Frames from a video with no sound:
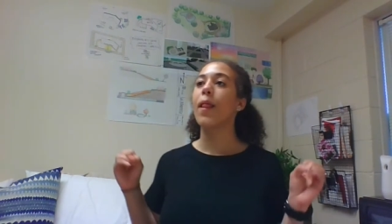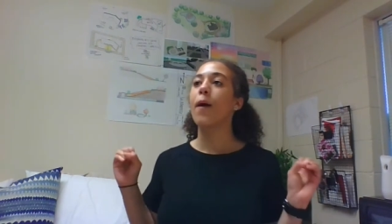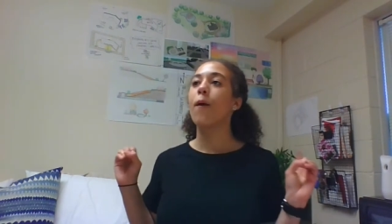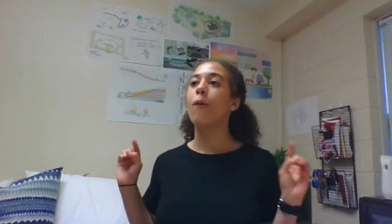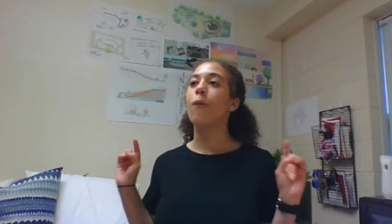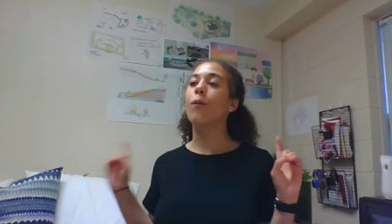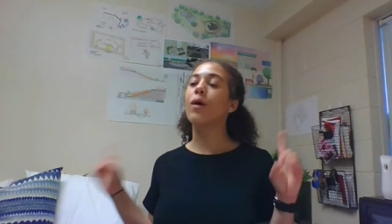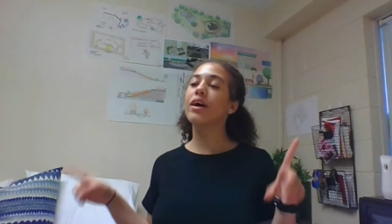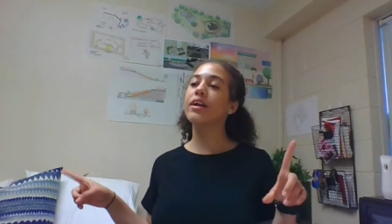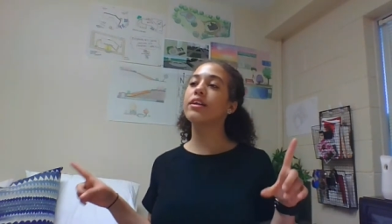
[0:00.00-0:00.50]

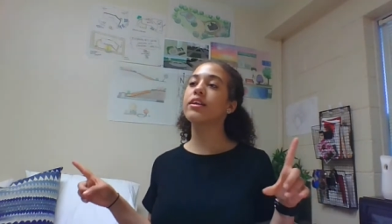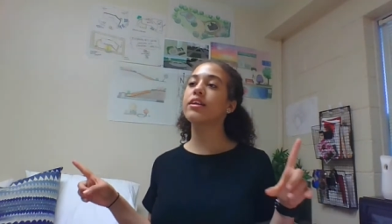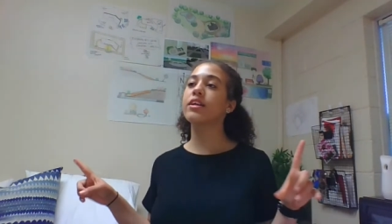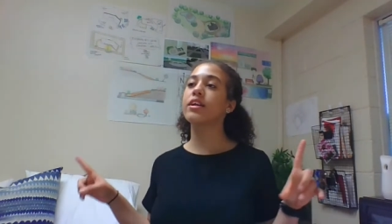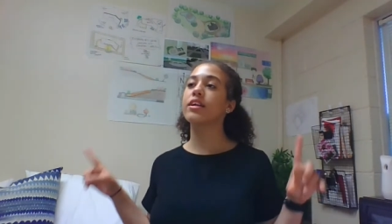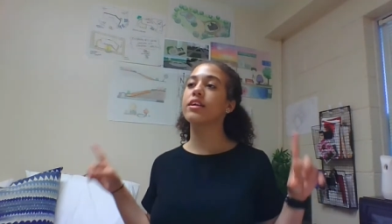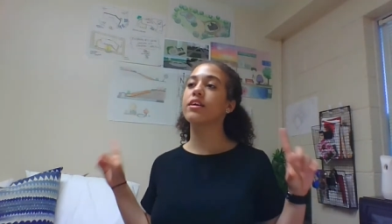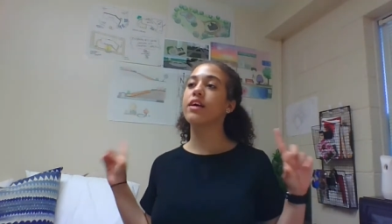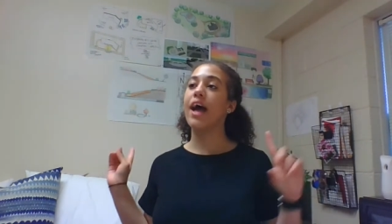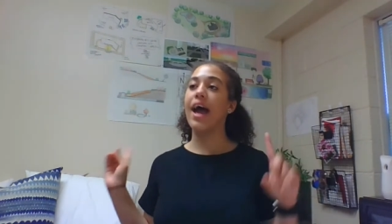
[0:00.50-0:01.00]
one
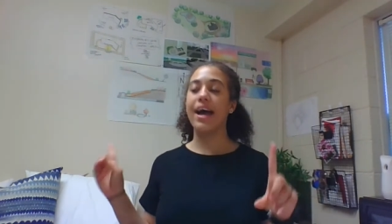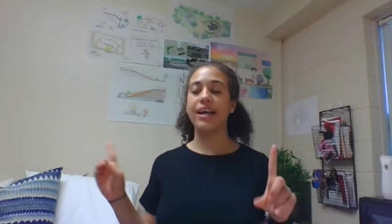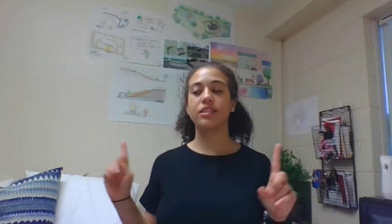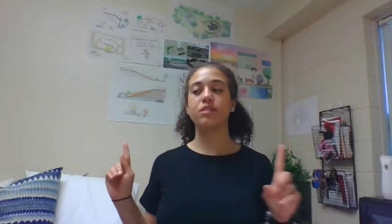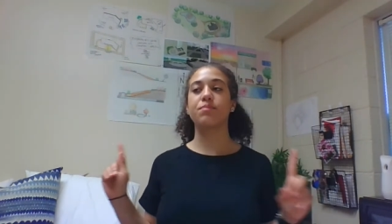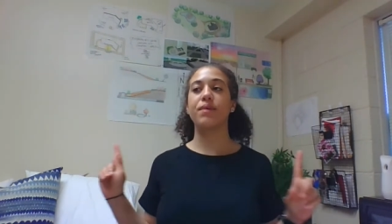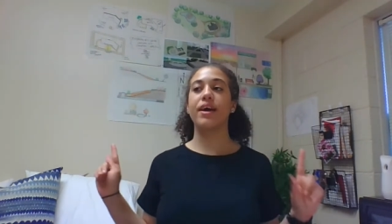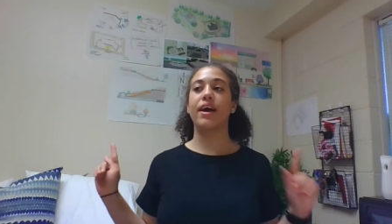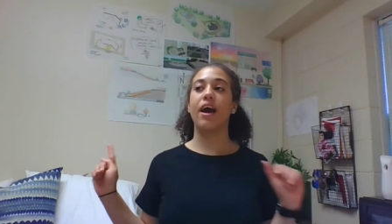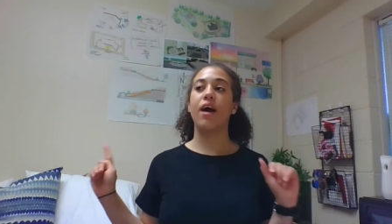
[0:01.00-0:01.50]

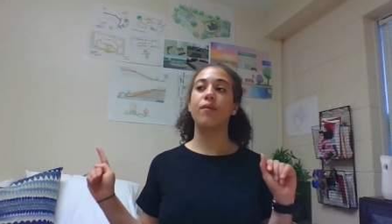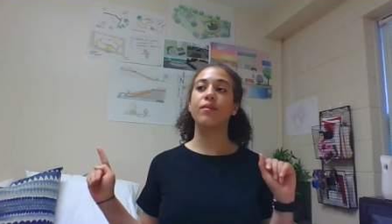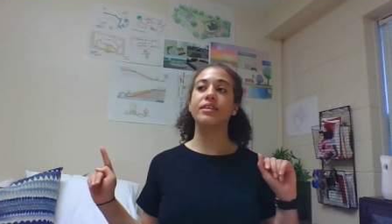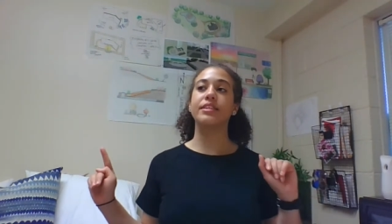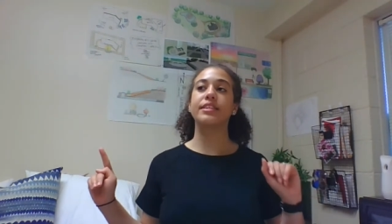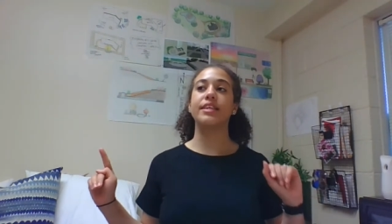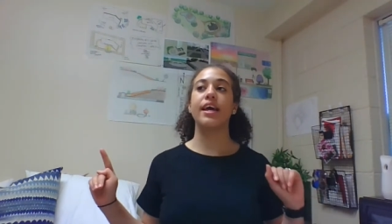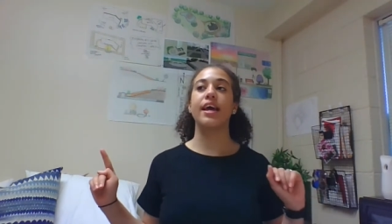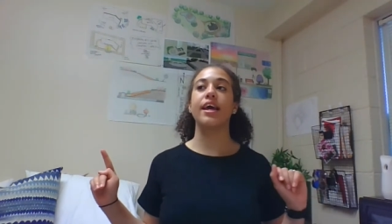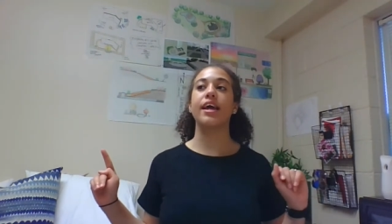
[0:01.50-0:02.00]
aspect, I would
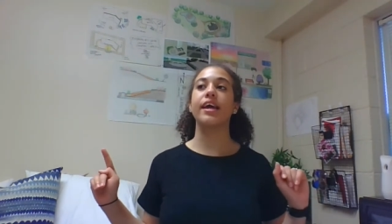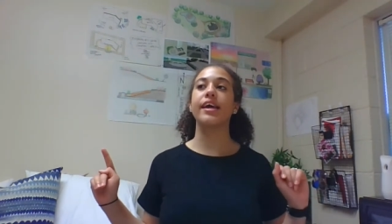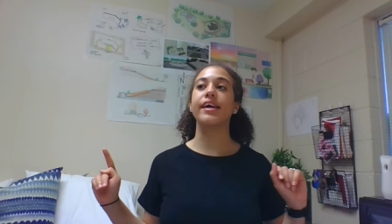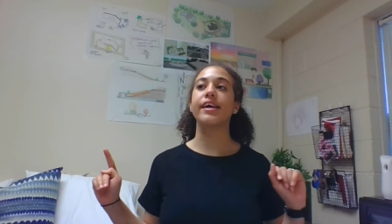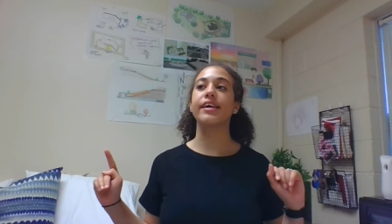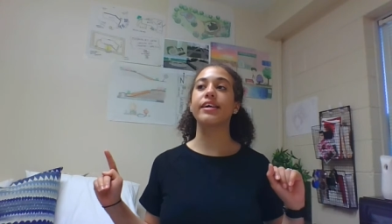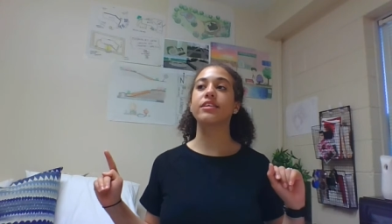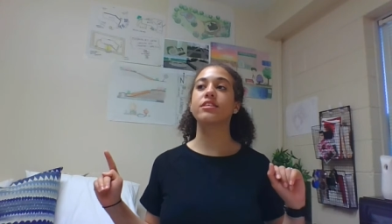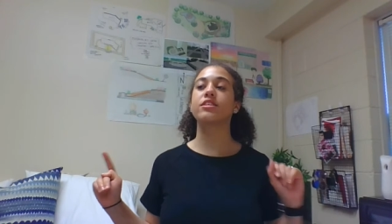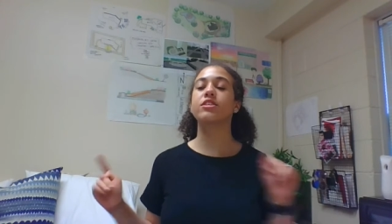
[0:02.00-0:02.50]
say,
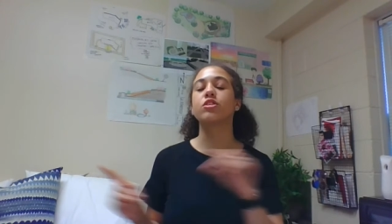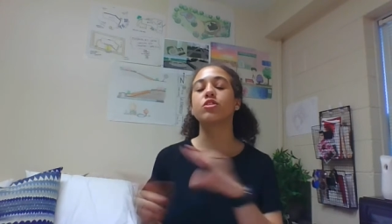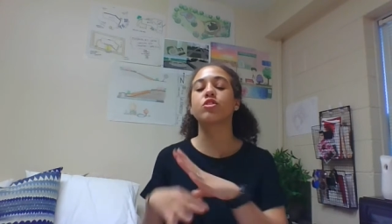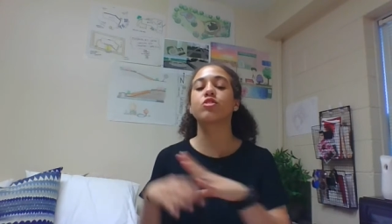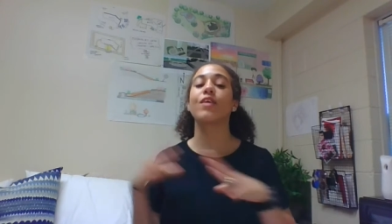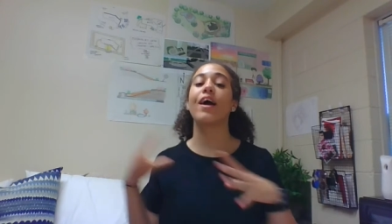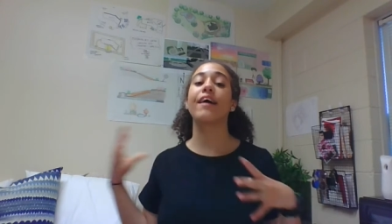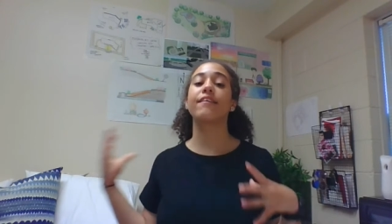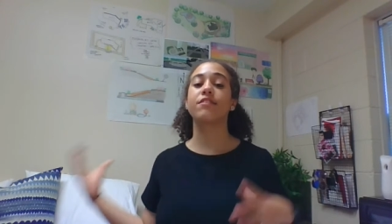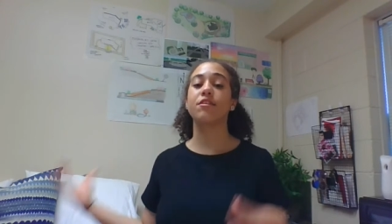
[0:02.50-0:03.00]
is to
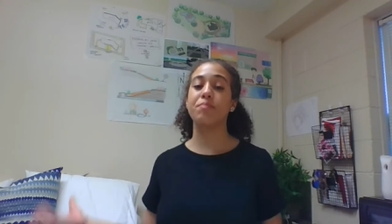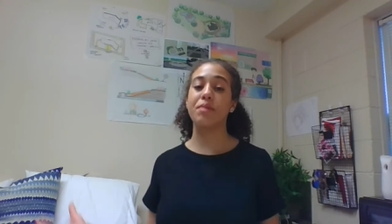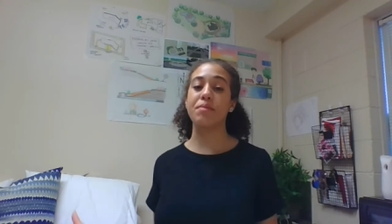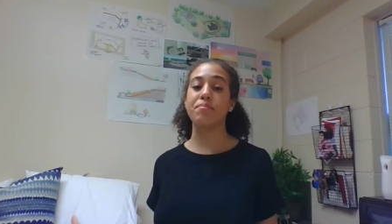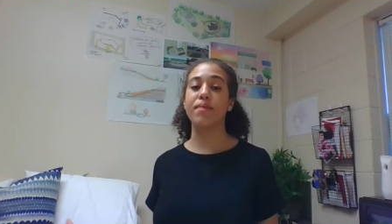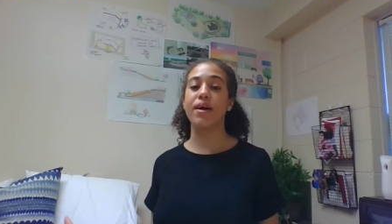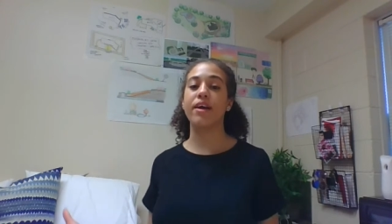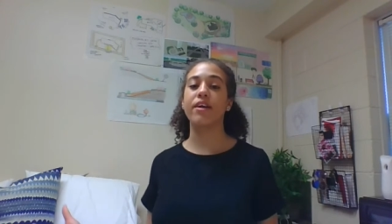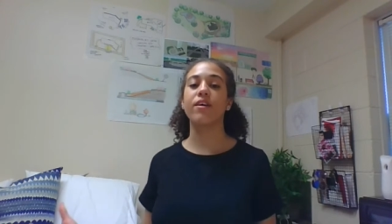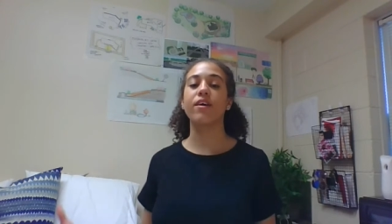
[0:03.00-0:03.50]
strive to be
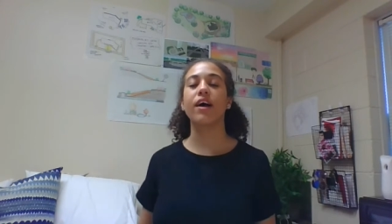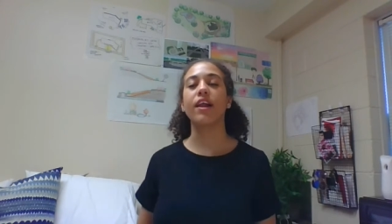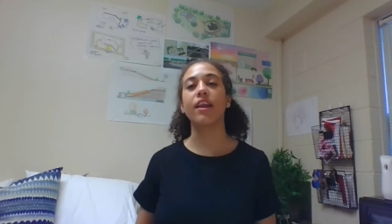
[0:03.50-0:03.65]
better.